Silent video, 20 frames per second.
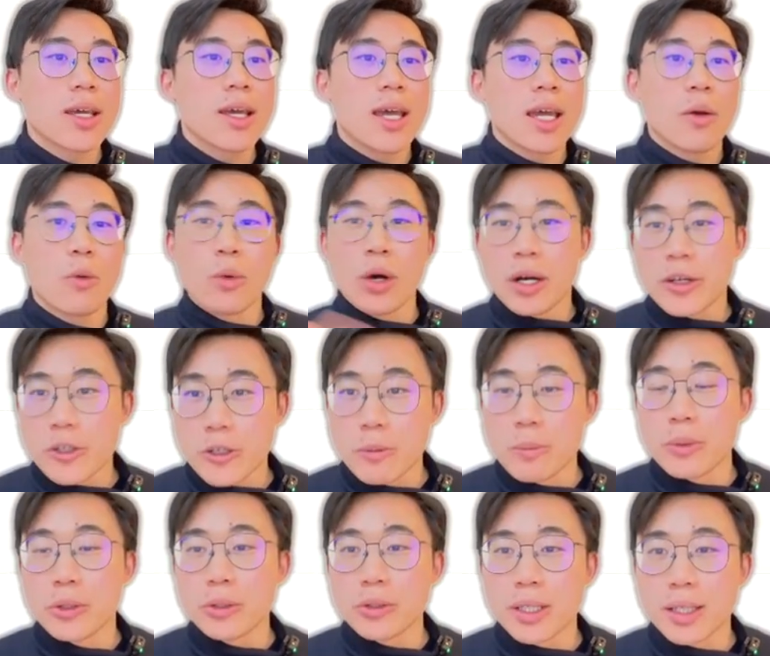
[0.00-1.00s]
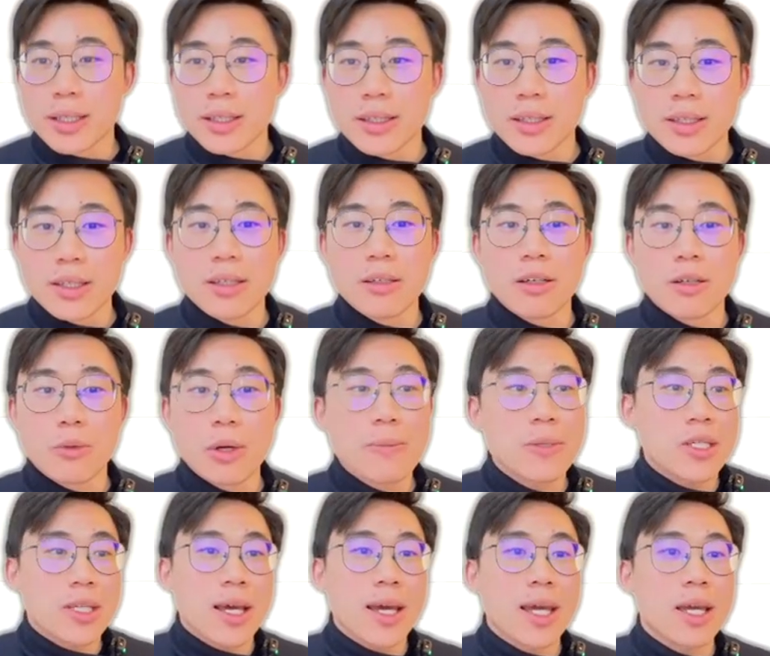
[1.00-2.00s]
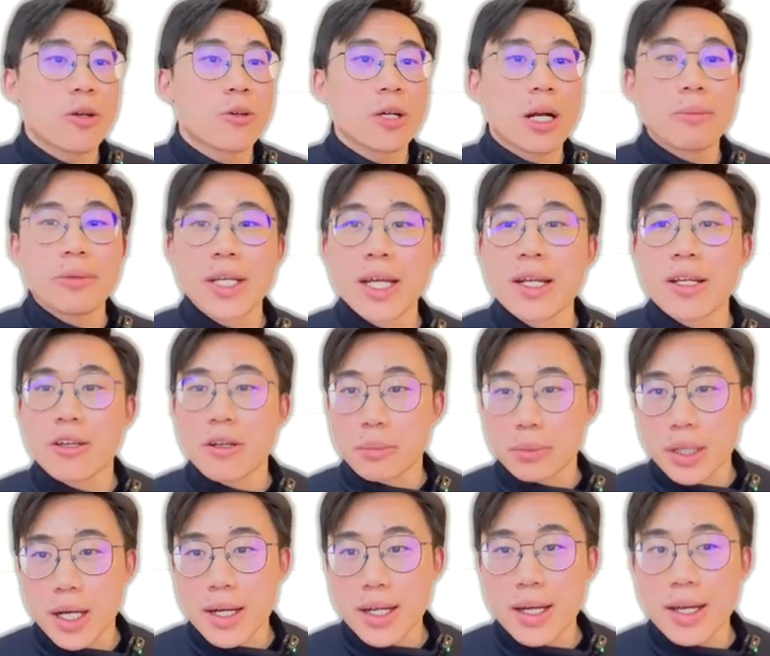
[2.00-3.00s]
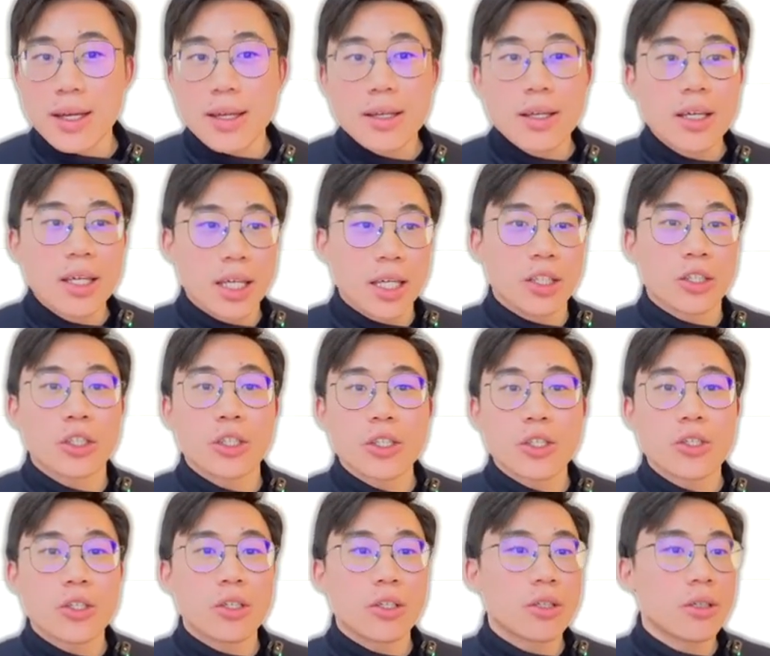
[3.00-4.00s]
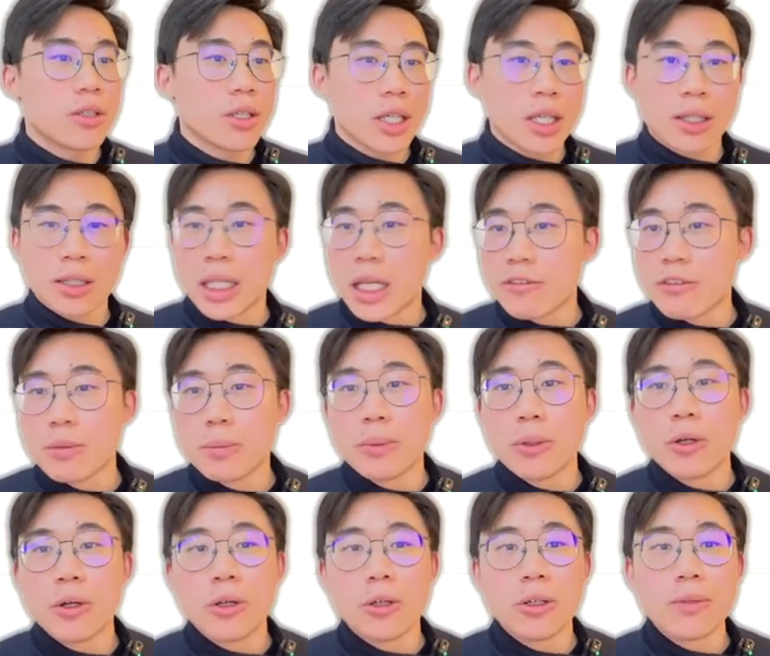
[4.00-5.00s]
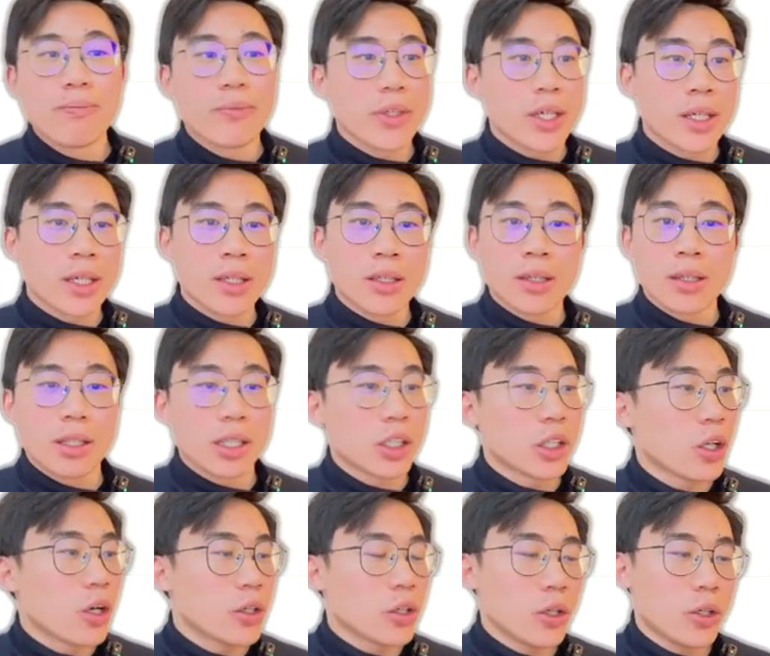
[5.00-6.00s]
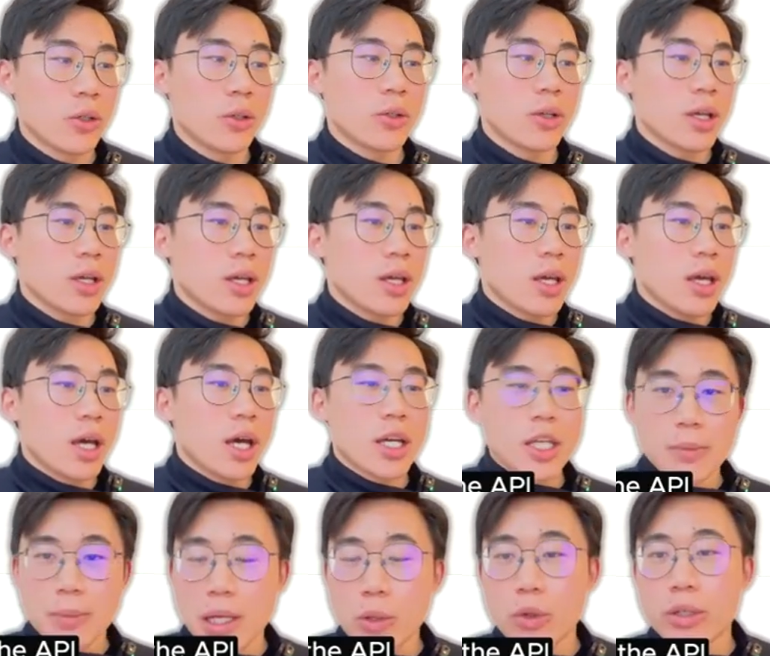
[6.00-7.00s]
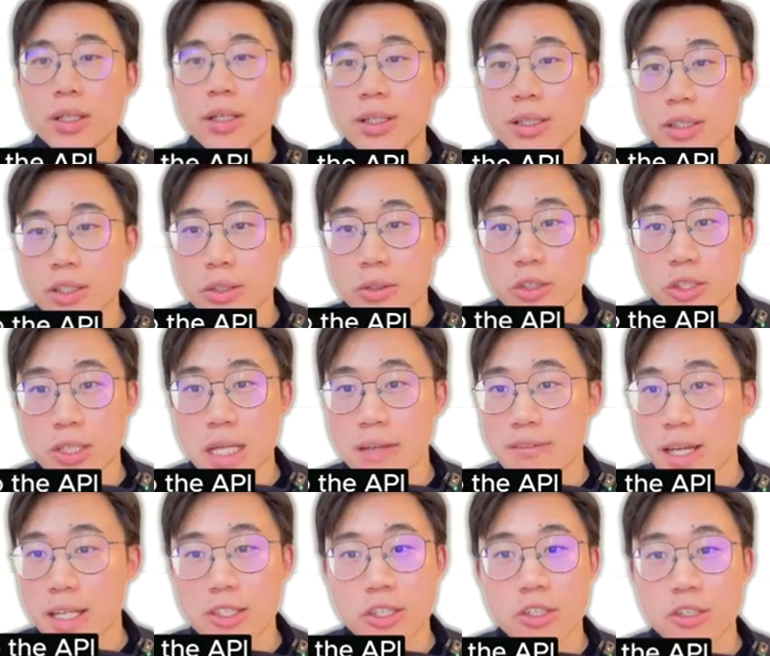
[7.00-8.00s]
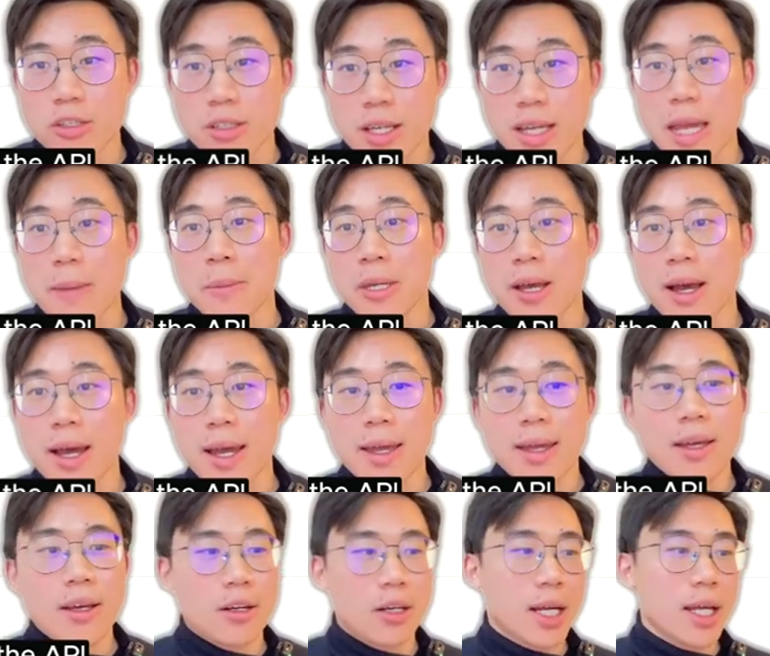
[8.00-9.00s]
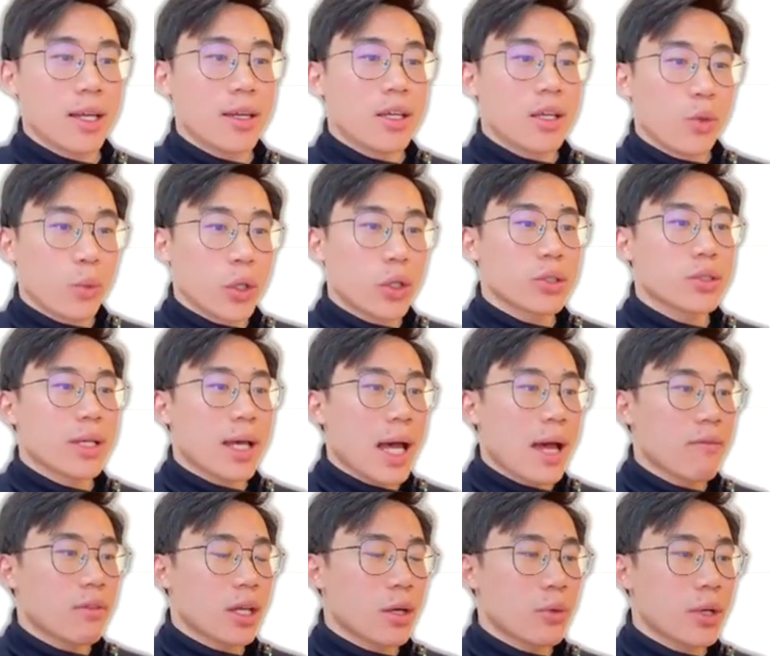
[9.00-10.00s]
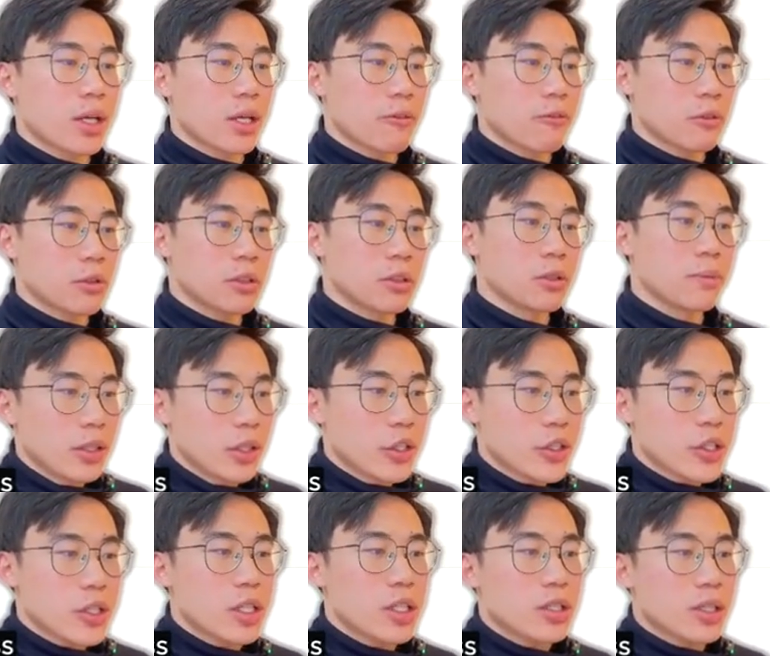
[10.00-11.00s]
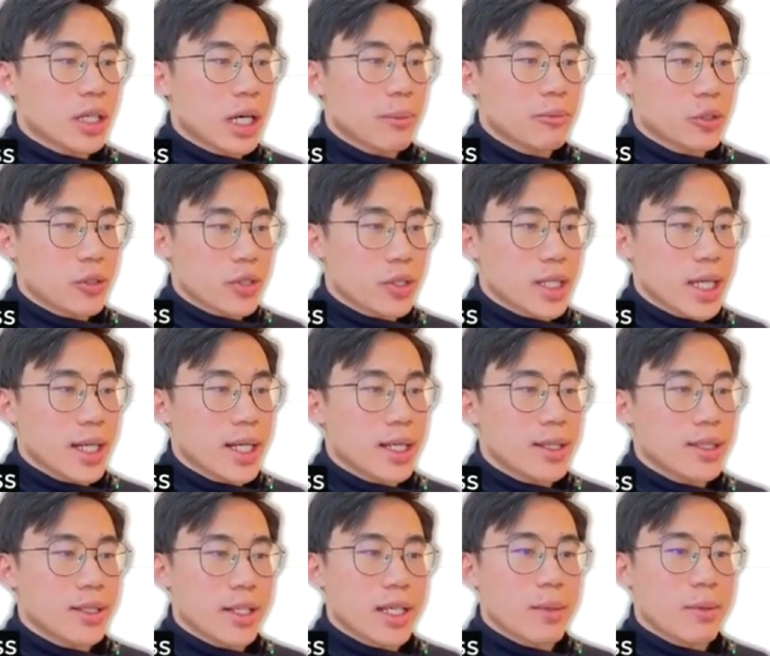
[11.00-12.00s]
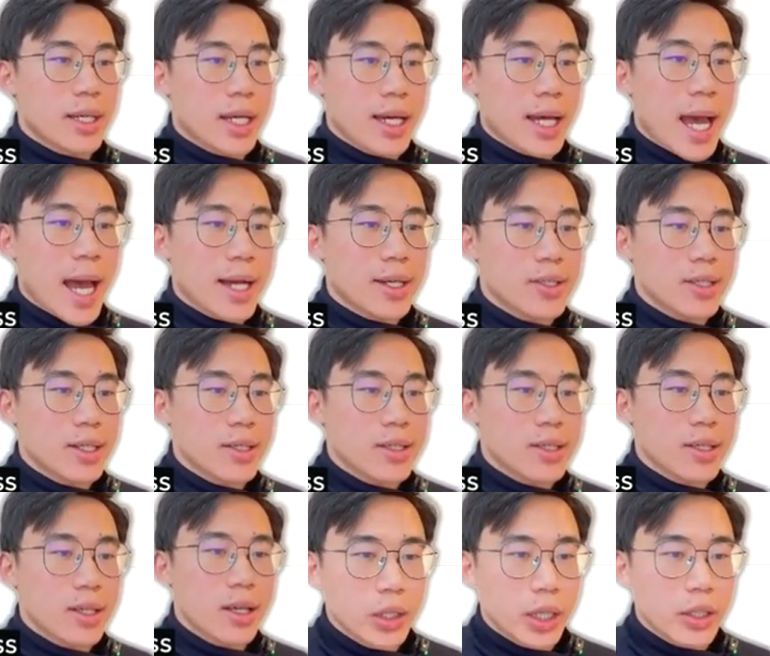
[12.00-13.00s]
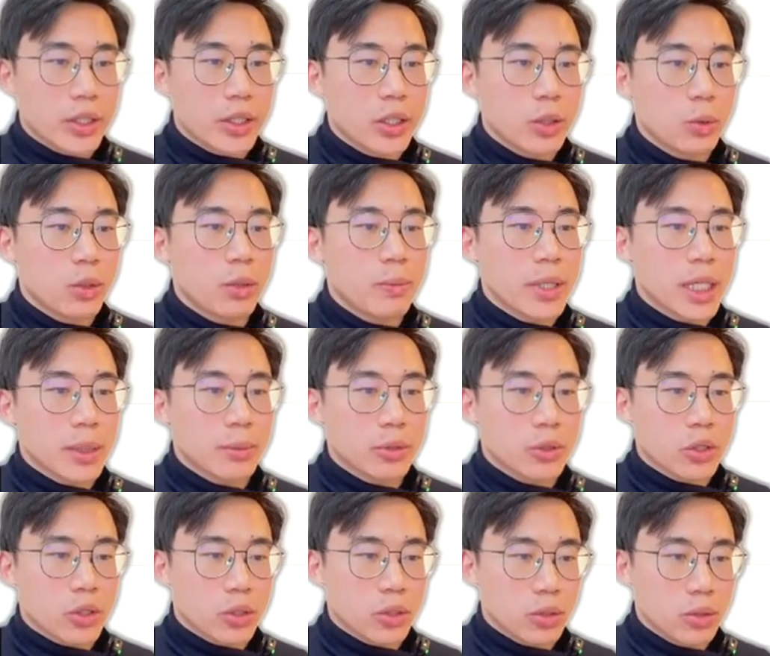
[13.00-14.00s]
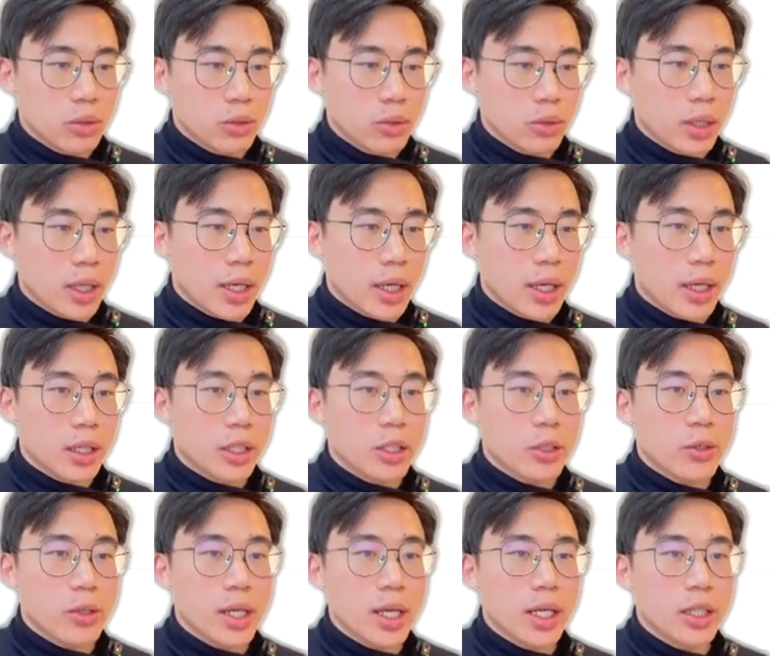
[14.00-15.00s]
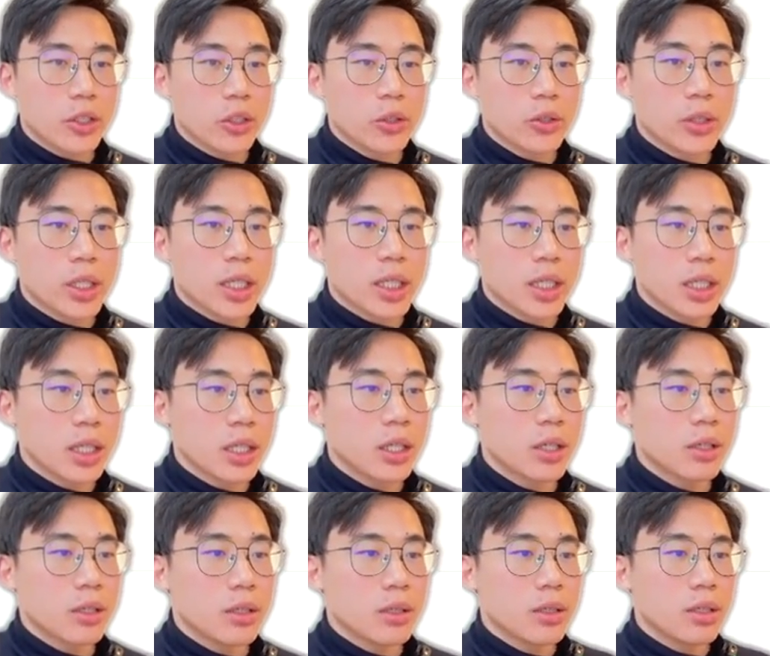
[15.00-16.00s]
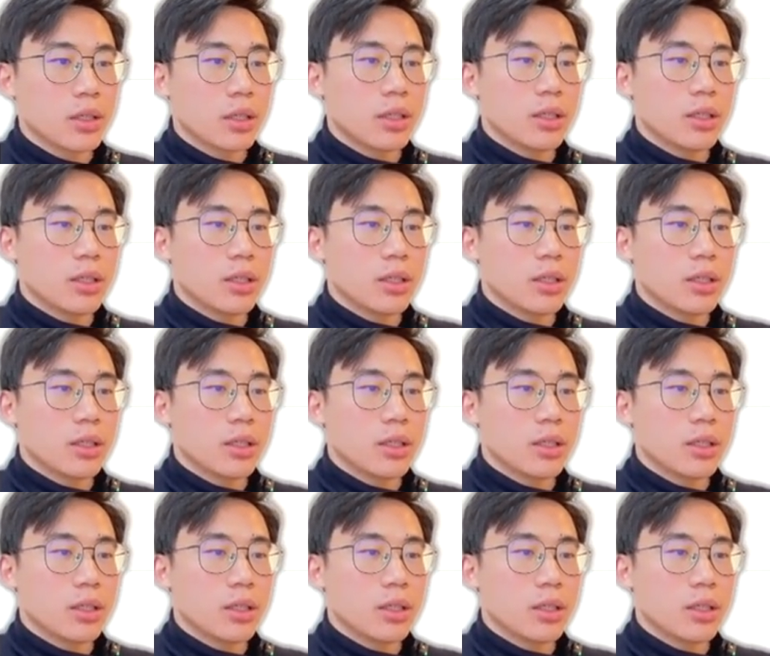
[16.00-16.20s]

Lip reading: And while you're building the website or updating your product, in Cursor, in Lovable, in Claude Code, you might want to just have access to the API. All right, we also have that ready for you. You just need to come to settings and API access, and you will be able to create a new key here.